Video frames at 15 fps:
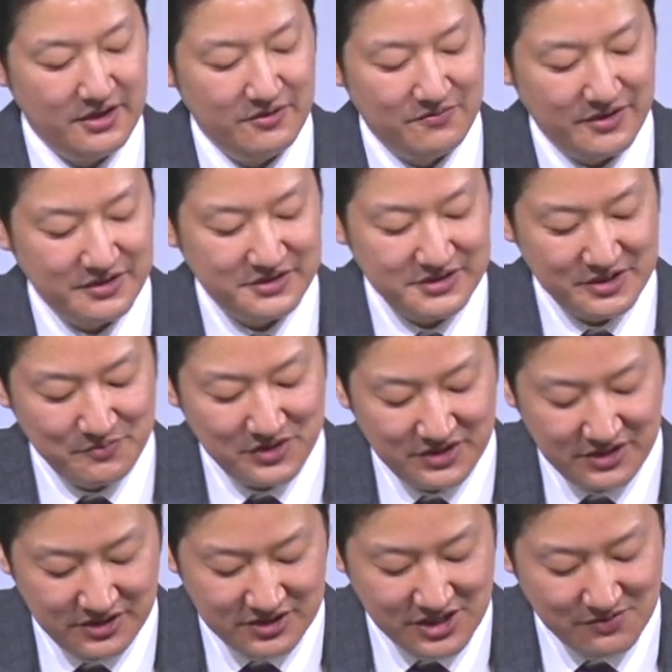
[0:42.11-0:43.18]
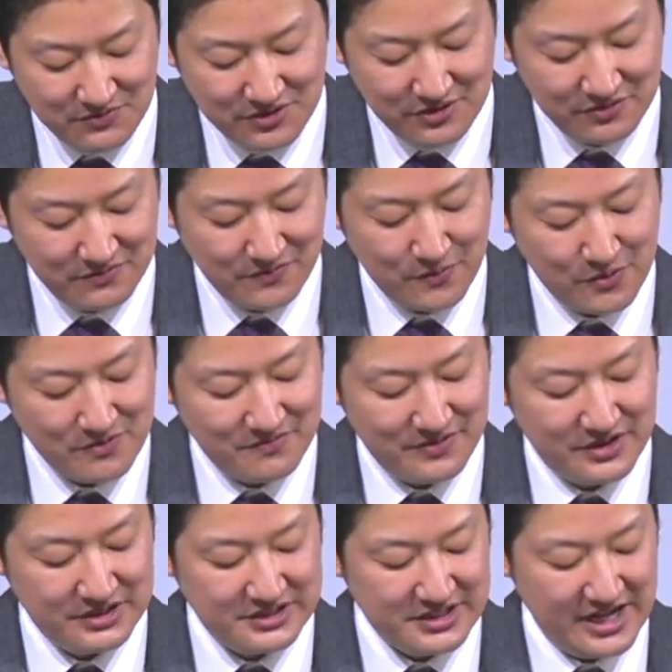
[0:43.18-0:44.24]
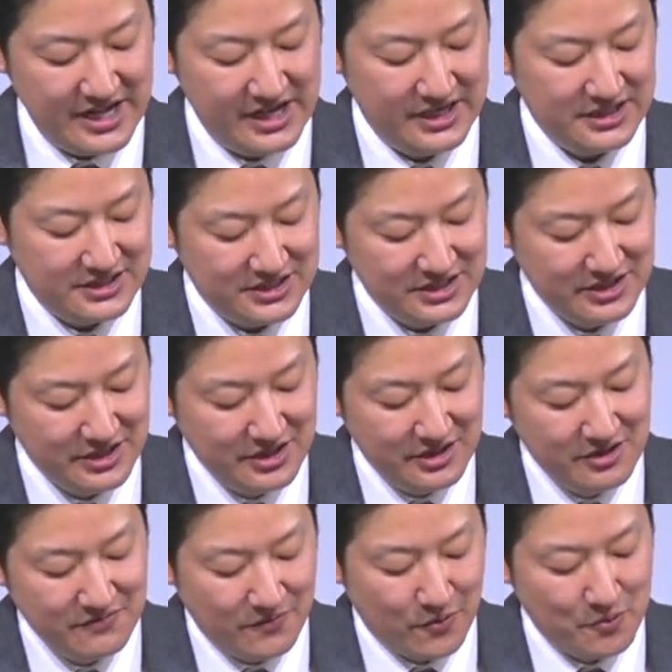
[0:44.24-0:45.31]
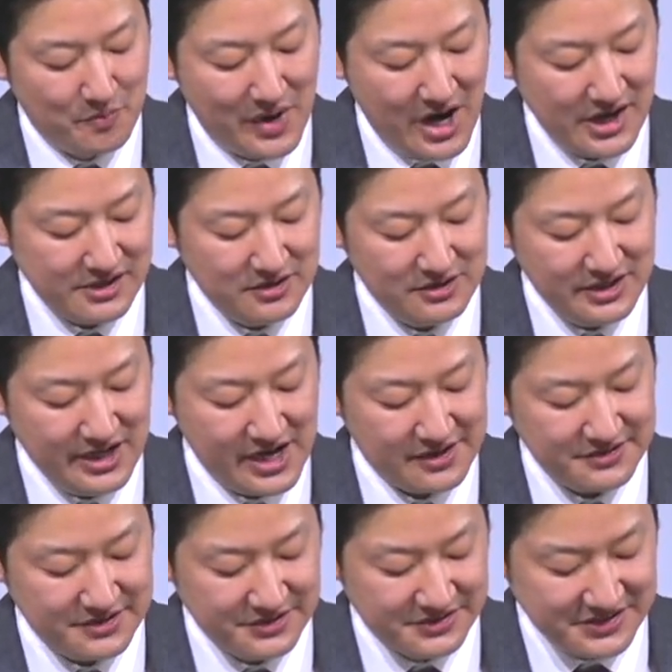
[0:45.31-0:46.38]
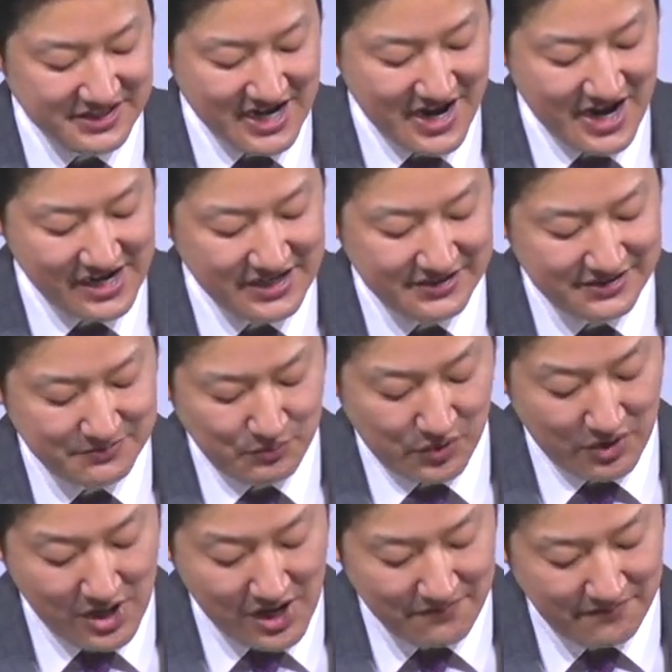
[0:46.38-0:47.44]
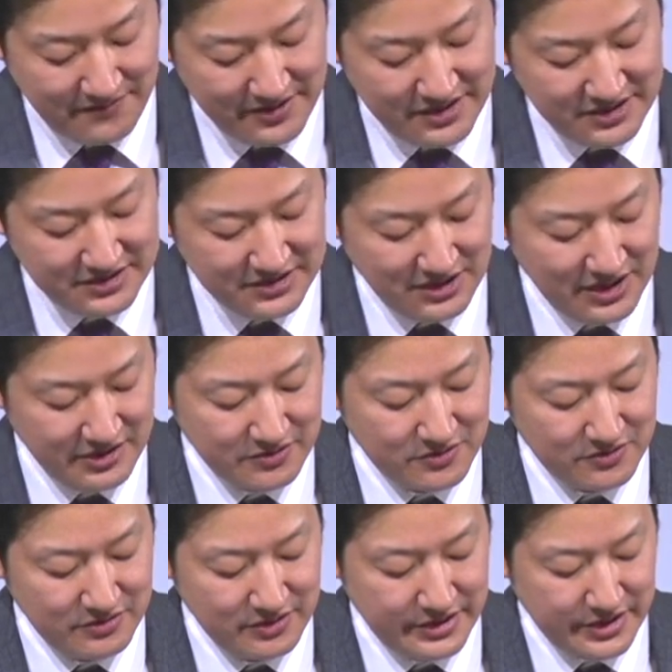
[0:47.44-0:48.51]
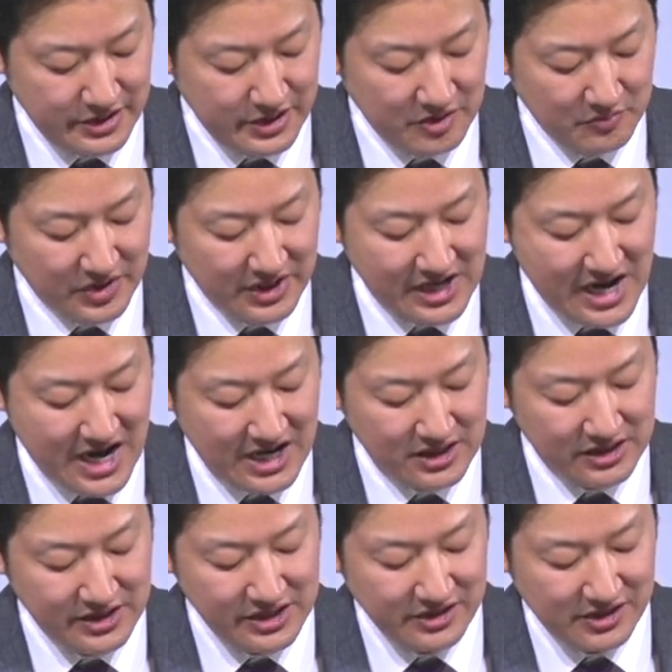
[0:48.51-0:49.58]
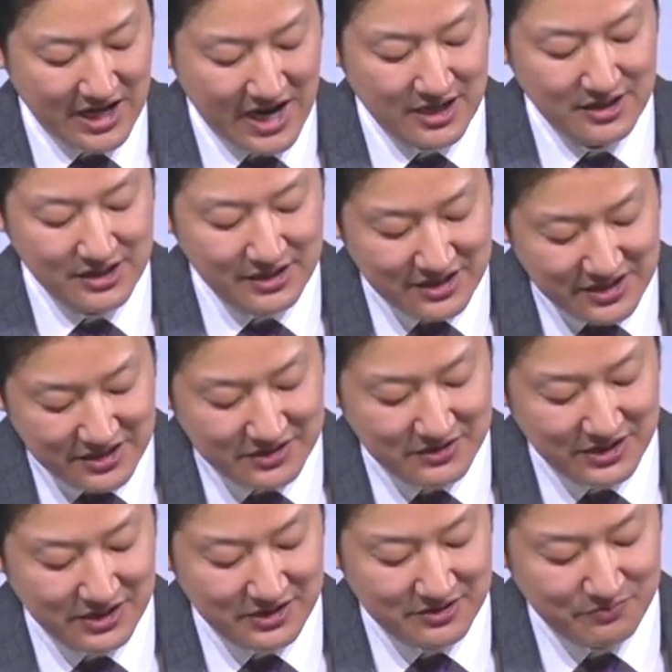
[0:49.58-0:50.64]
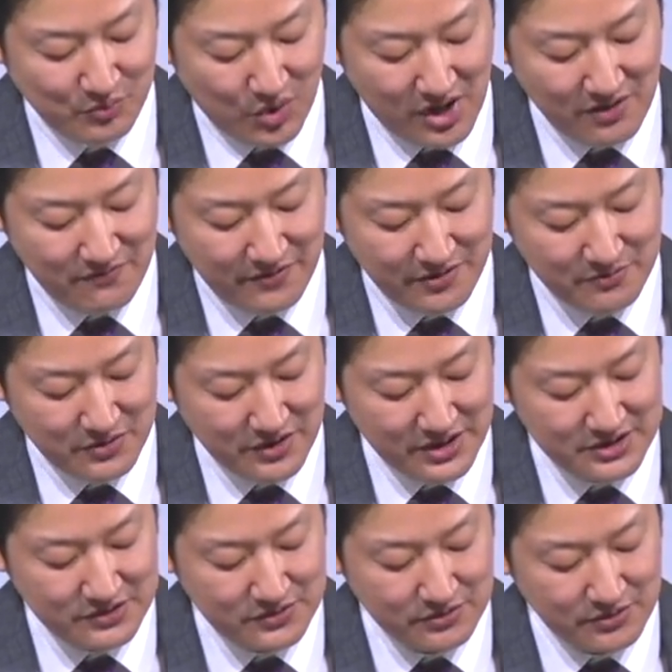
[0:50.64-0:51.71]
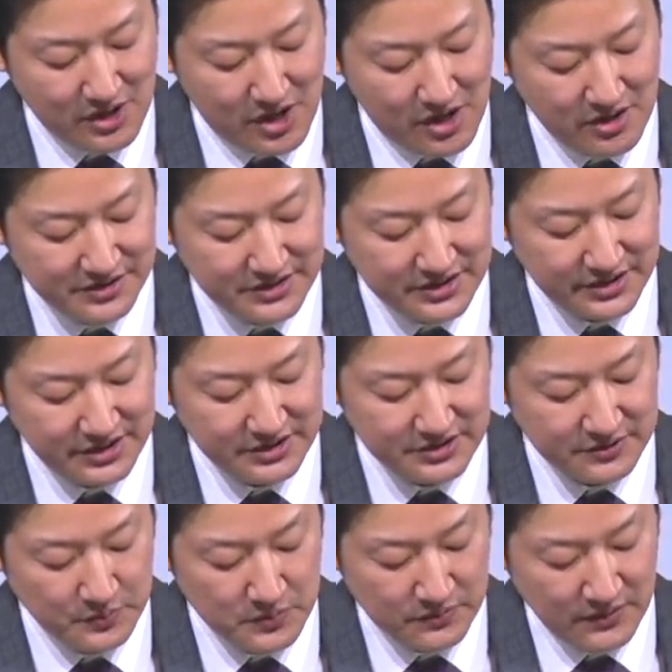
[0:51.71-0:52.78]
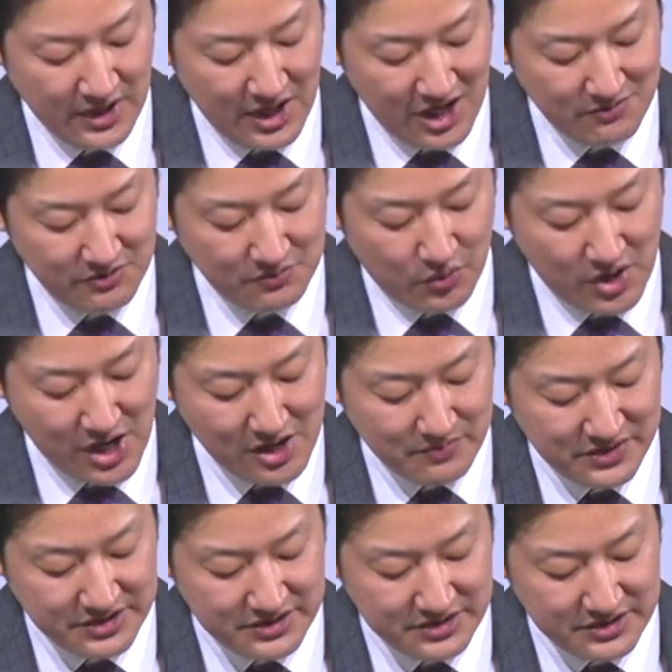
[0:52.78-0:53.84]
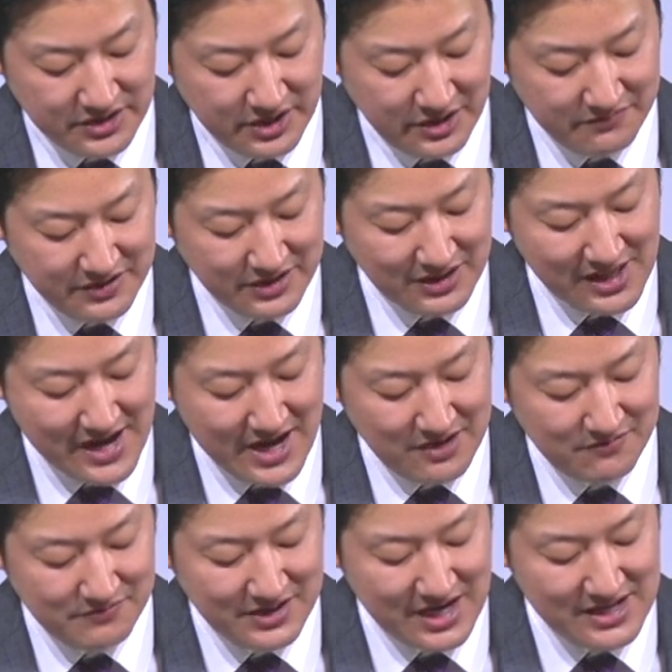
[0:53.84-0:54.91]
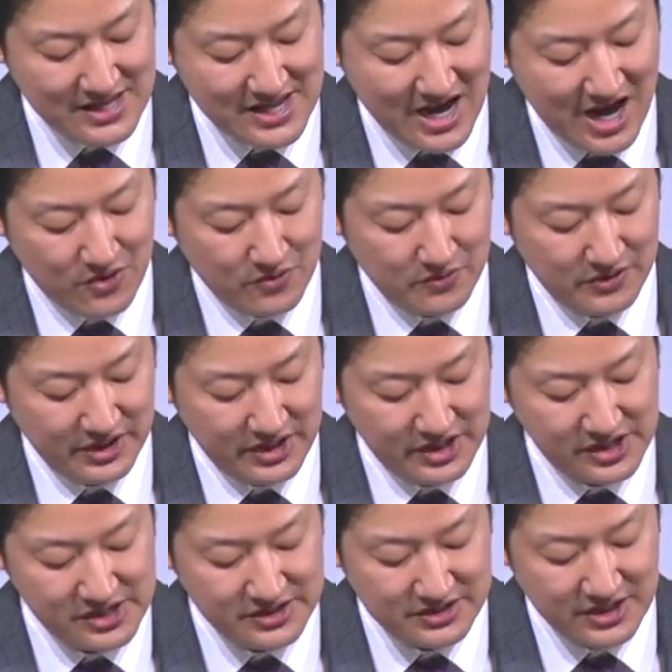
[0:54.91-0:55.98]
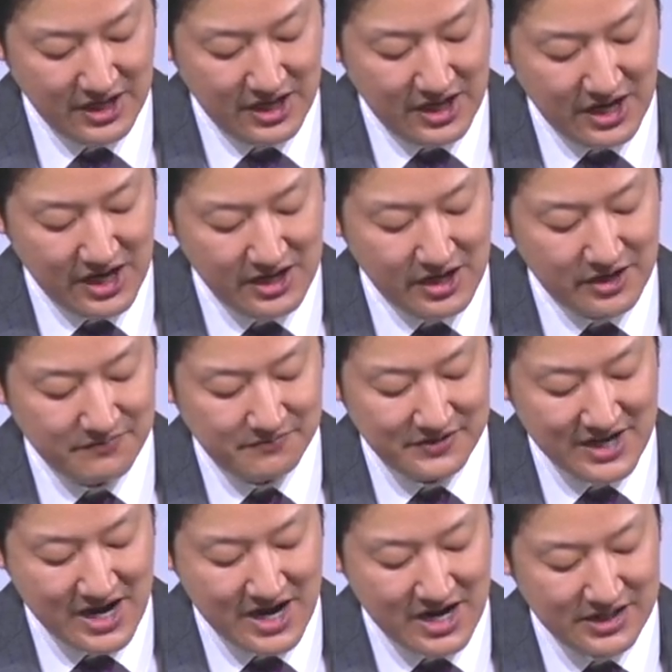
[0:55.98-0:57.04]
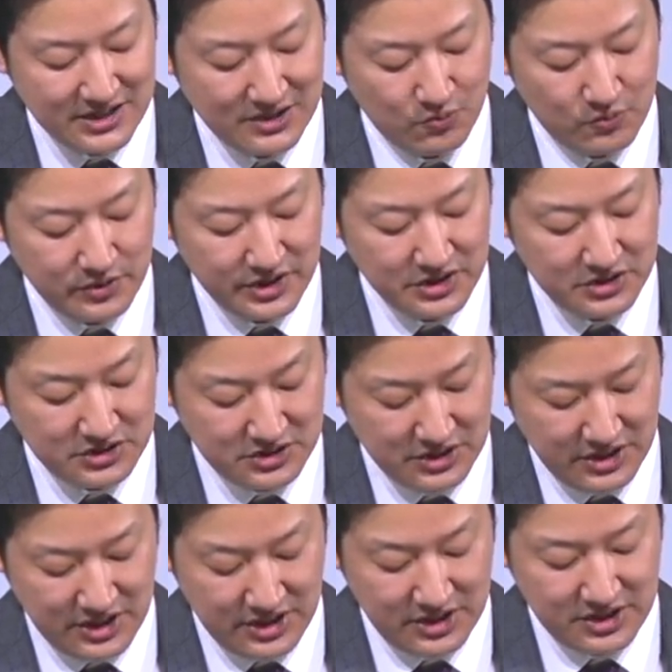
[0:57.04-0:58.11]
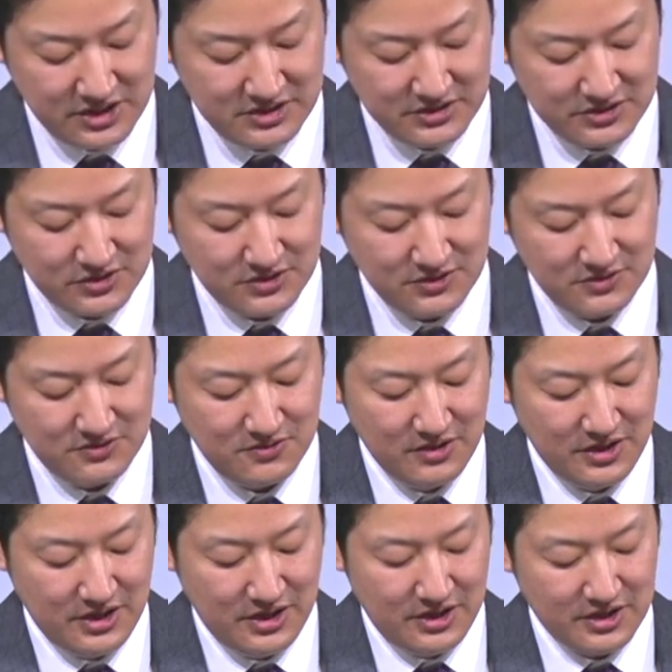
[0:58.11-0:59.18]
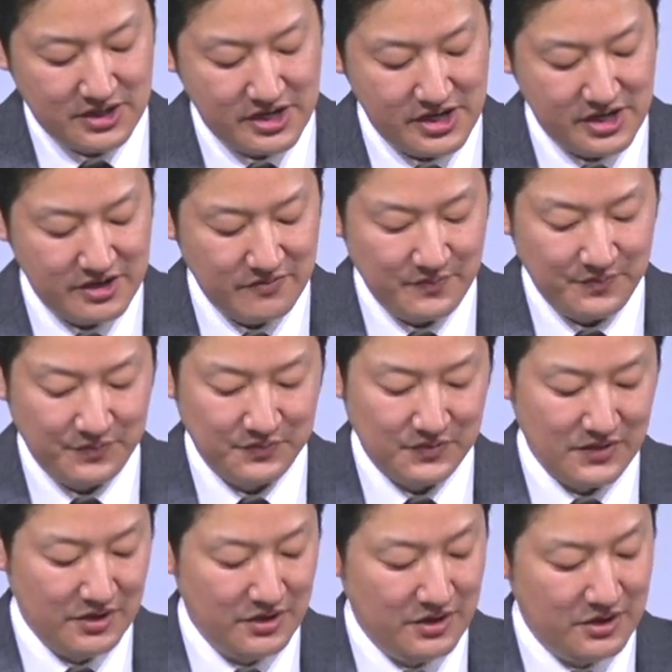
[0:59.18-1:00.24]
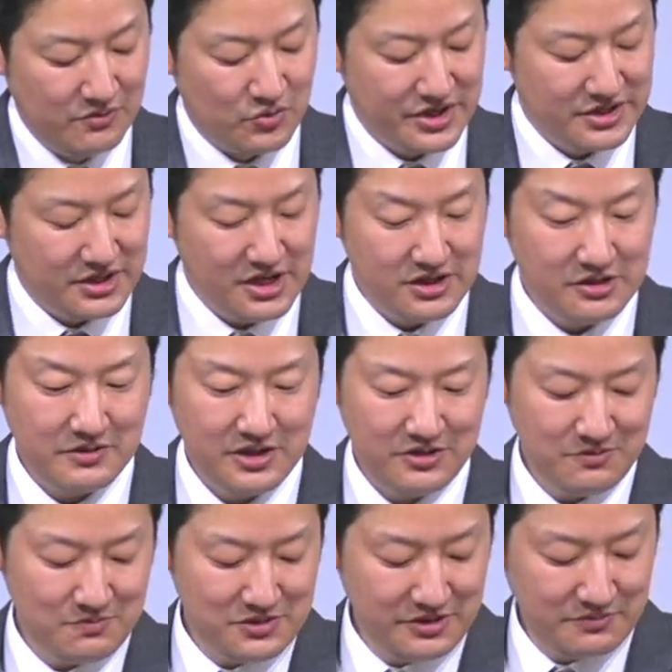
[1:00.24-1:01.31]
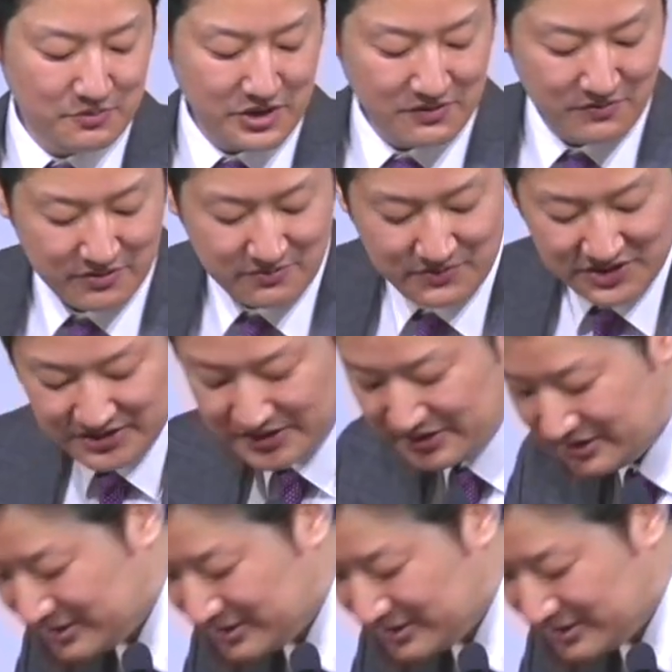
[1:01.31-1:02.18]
1 Timothy chapter 4, verse 8. For bodily exercise profiteth little, but godliness is profitable unto all things, having promise of the life that now is, and of that which is to come. Brother Caleb, can you please pray for the message?